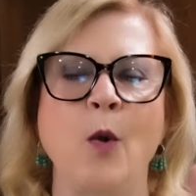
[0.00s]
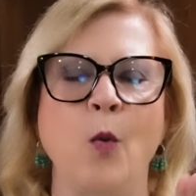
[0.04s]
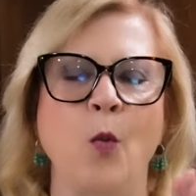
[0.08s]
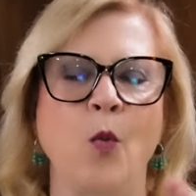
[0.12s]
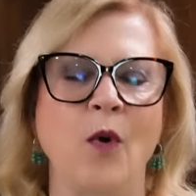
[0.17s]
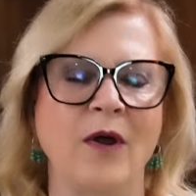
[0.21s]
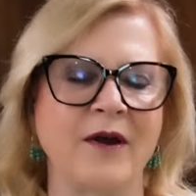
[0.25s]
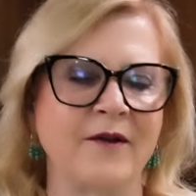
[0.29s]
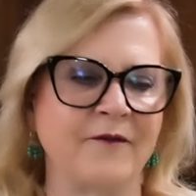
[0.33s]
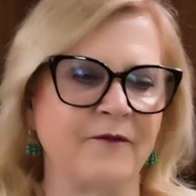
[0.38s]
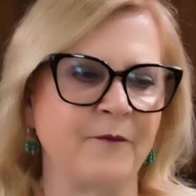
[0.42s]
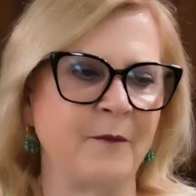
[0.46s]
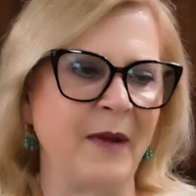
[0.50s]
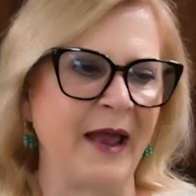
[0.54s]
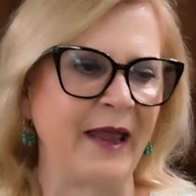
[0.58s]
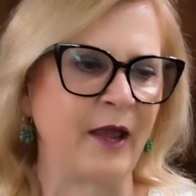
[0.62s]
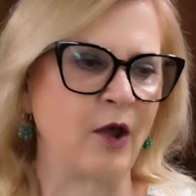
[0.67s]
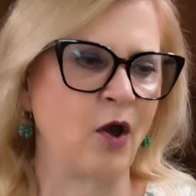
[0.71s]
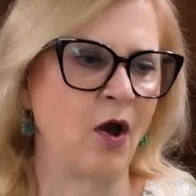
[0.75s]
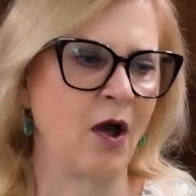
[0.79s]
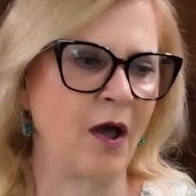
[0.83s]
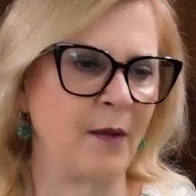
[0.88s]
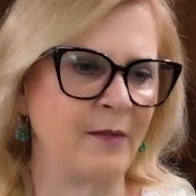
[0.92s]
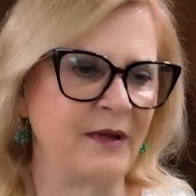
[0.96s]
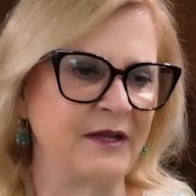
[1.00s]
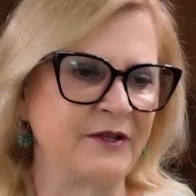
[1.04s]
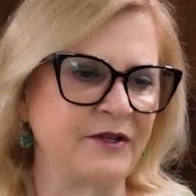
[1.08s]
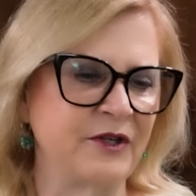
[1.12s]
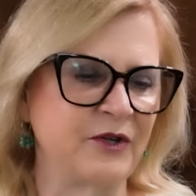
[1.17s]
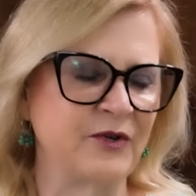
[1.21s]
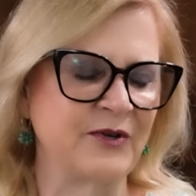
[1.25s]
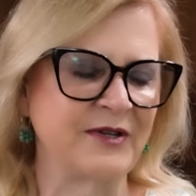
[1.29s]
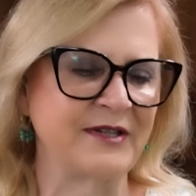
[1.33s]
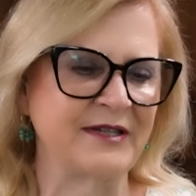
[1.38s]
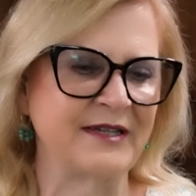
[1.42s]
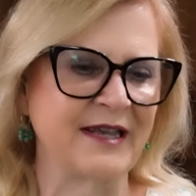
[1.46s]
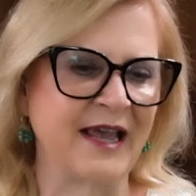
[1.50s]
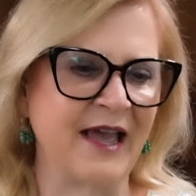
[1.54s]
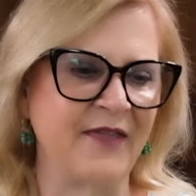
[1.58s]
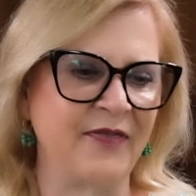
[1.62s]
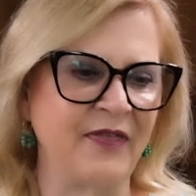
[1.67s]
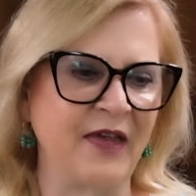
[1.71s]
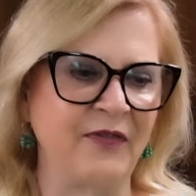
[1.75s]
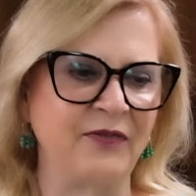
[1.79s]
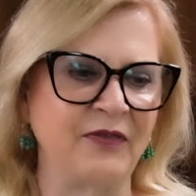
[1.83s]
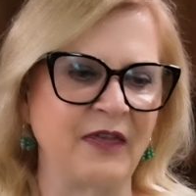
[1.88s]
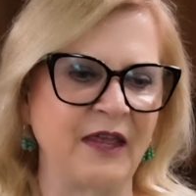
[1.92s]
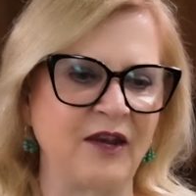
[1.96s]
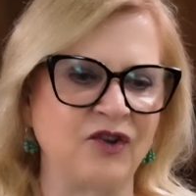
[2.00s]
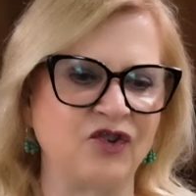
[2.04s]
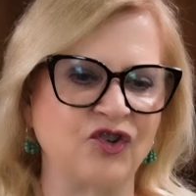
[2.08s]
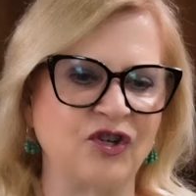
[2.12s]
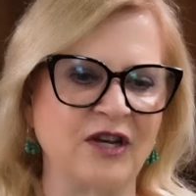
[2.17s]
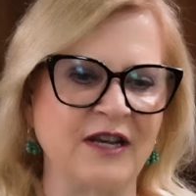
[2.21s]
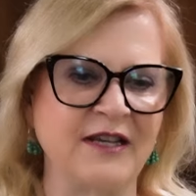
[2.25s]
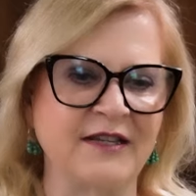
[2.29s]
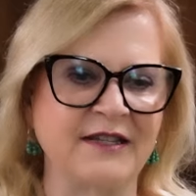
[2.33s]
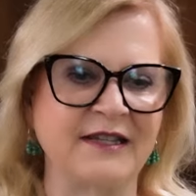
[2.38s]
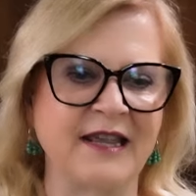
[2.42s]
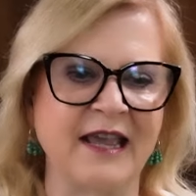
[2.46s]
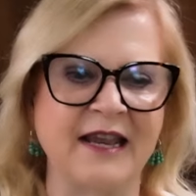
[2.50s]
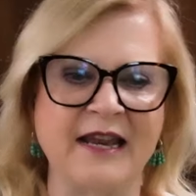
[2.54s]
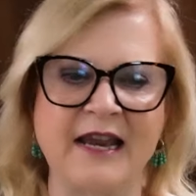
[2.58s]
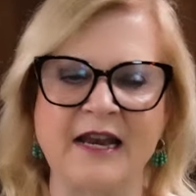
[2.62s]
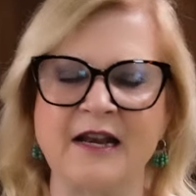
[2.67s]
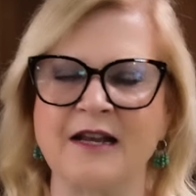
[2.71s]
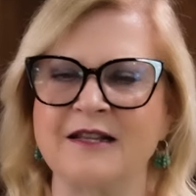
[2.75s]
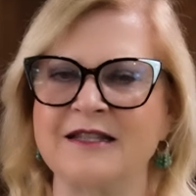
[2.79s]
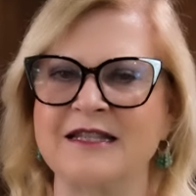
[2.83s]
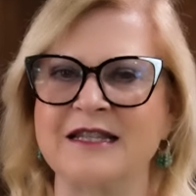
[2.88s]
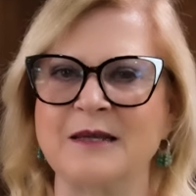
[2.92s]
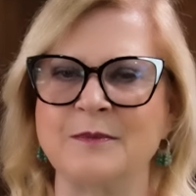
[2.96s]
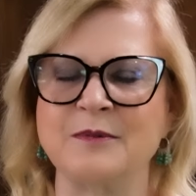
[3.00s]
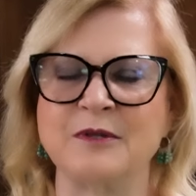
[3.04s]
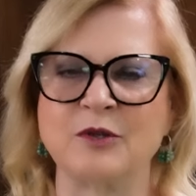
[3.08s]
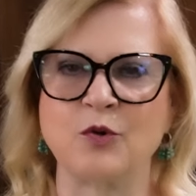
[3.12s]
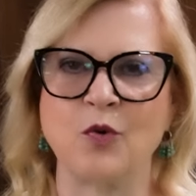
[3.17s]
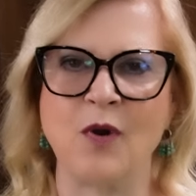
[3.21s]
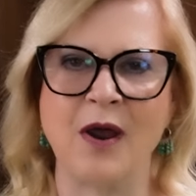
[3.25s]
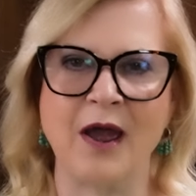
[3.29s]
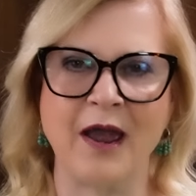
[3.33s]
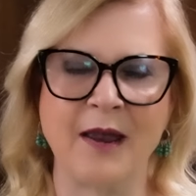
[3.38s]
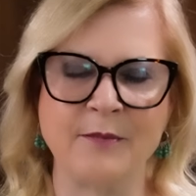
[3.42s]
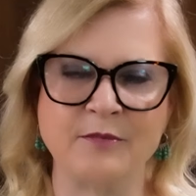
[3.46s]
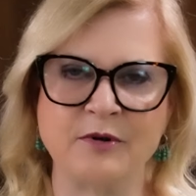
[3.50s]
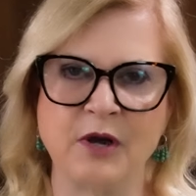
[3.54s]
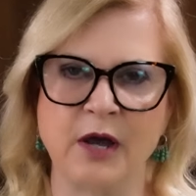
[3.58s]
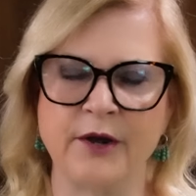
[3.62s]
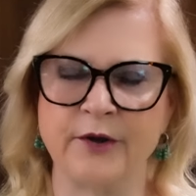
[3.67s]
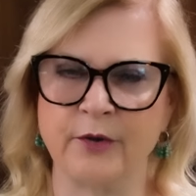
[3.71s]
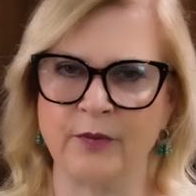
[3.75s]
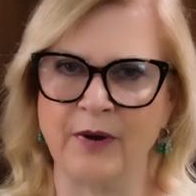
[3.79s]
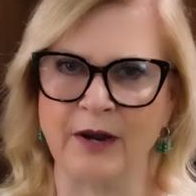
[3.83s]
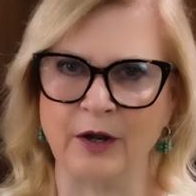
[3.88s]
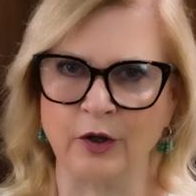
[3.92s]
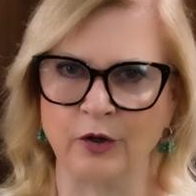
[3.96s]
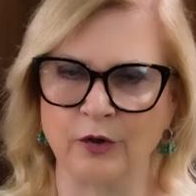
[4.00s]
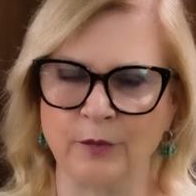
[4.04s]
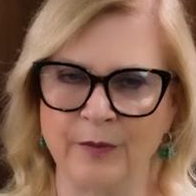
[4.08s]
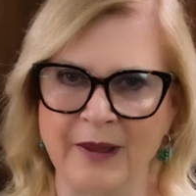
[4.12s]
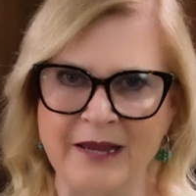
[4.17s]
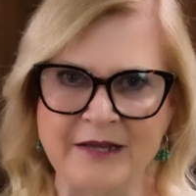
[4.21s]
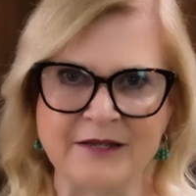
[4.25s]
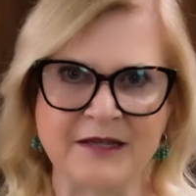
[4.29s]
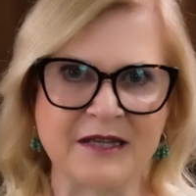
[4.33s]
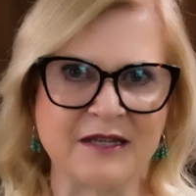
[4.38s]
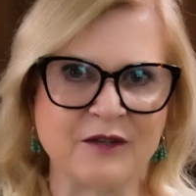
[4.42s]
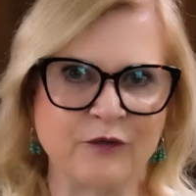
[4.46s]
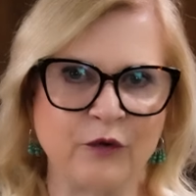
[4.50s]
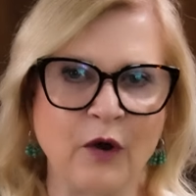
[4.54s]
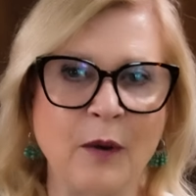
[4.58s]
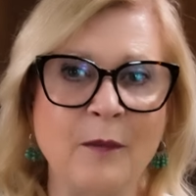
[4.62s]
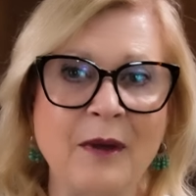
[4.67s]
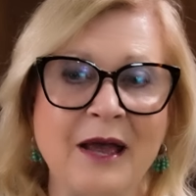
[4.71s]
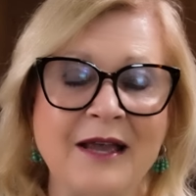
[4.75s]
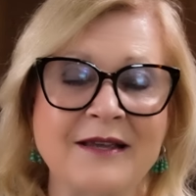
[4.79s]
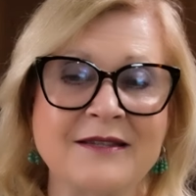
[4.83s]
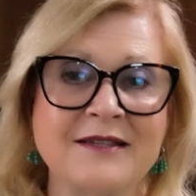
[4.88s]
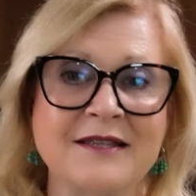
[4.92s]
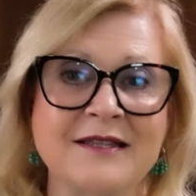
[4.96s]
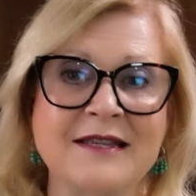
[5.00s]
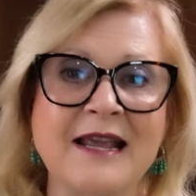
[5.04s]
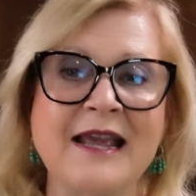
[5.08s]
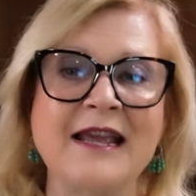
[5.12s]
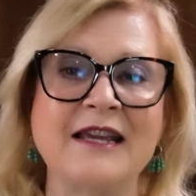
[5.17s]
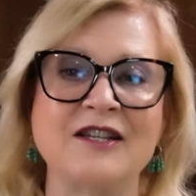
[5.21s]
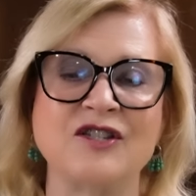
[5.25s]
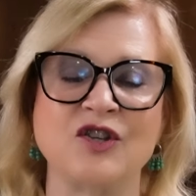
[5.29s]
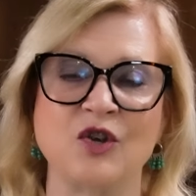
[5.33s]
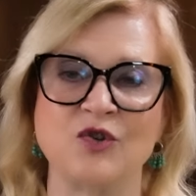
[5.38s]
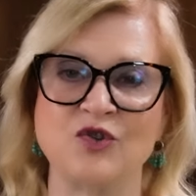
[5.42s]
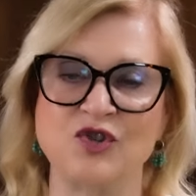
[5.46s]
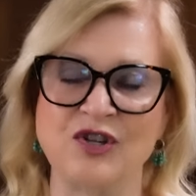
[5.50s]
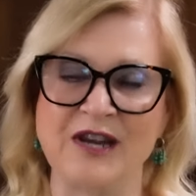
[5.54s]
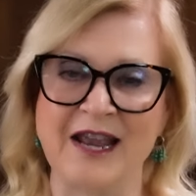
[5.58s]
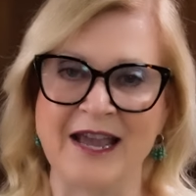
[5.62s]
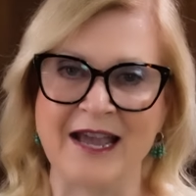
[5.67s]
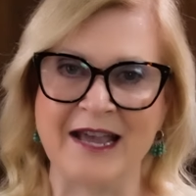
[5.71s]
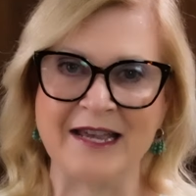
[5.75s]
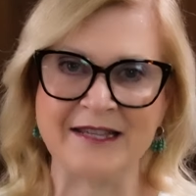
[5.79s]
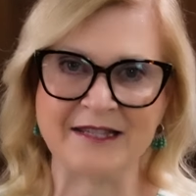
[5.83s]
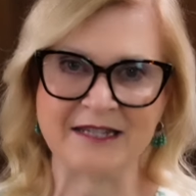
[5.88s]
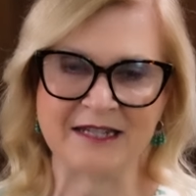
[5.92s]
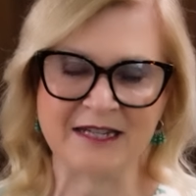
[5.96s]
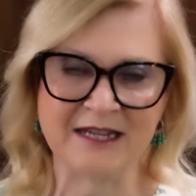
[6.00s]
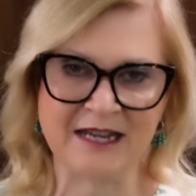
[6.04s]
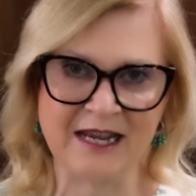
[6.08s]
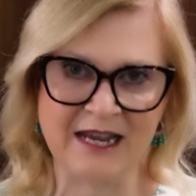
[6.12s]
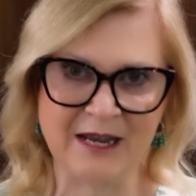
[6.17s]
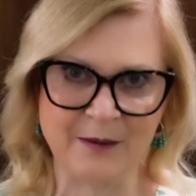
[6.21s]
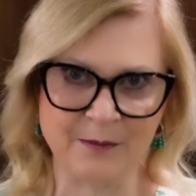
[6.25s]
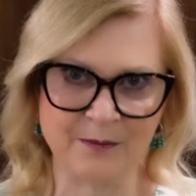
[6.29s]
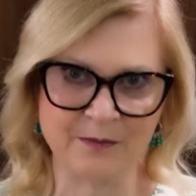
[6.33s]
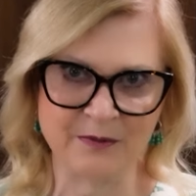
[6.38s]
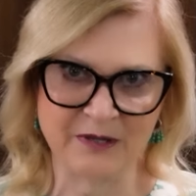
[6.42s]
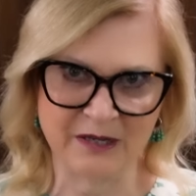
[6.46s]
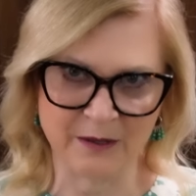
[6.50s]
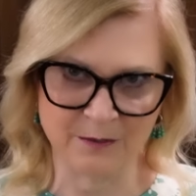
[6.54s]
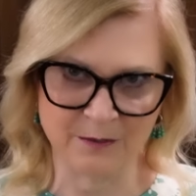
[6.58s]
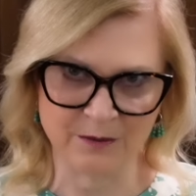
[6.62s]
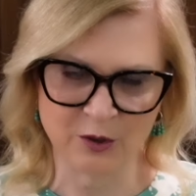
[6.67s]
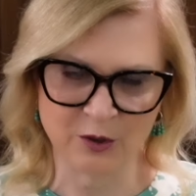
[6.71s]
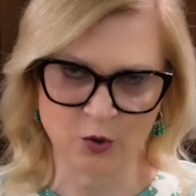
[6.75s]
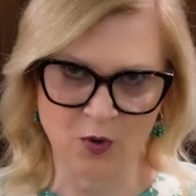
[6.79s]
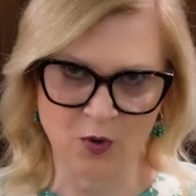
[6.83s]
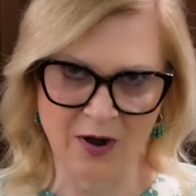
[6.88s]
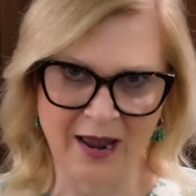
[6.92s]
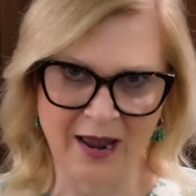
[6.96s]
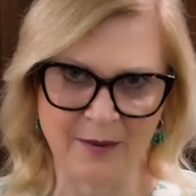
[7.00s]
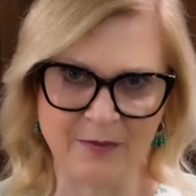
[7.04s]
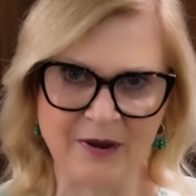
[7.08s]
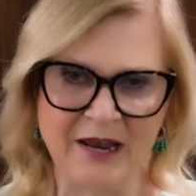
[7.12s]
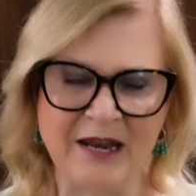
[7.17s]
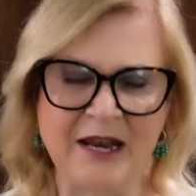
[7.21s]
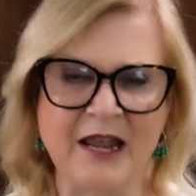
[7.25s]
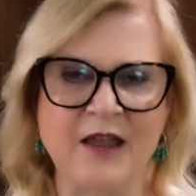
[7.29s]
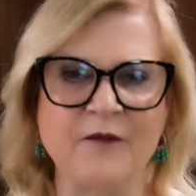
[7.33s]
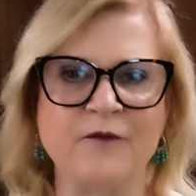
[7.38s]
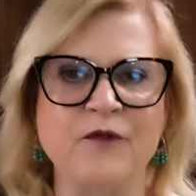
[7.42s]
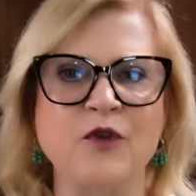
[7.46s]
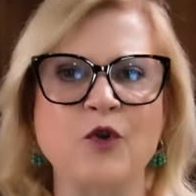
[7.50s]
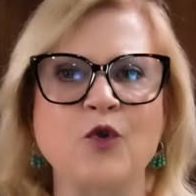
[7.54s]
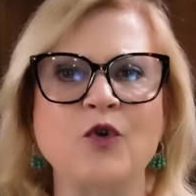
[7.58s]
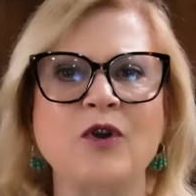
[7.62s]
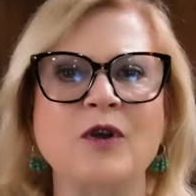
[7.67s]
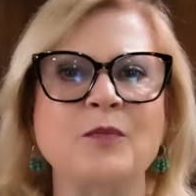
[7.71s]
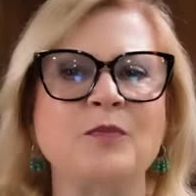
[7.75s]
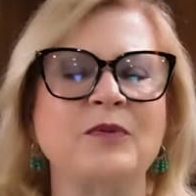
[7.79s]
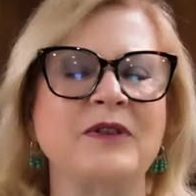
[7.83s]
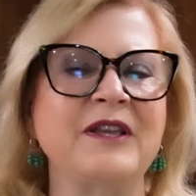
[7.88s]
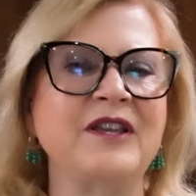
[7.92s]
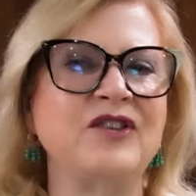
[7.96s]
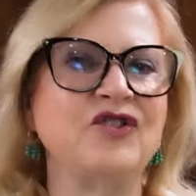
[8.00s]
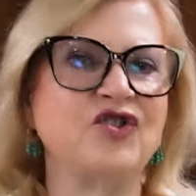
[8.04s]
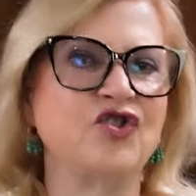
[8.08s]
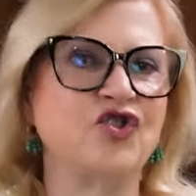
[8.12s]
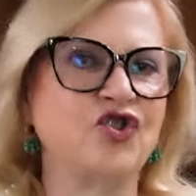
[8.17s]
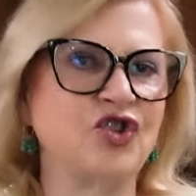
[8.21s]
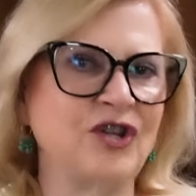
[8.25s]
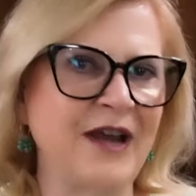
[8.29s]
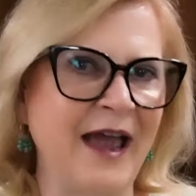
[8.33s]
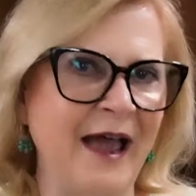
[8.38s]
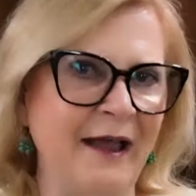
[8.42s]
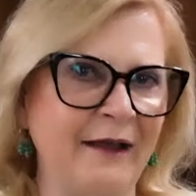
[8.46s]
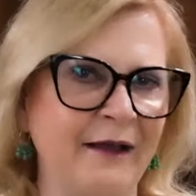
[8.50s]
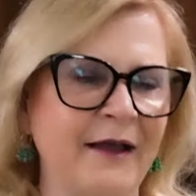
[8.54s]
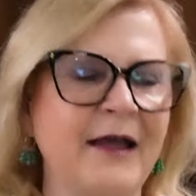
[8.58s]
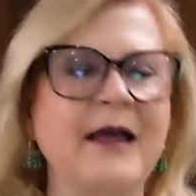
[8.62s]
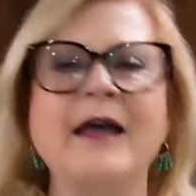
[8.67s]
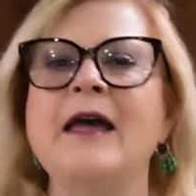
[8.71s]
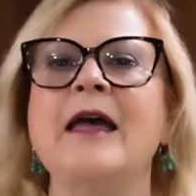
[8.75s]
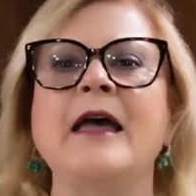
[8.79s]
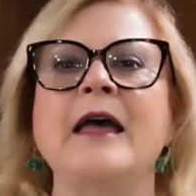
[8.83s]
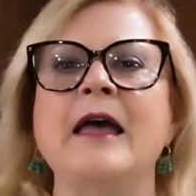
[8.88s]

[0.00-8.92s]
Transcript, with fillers: One of my commenters said that the, she is getting unsubscribed on a regular basis from us, so she has to keep subscribing. If you could please check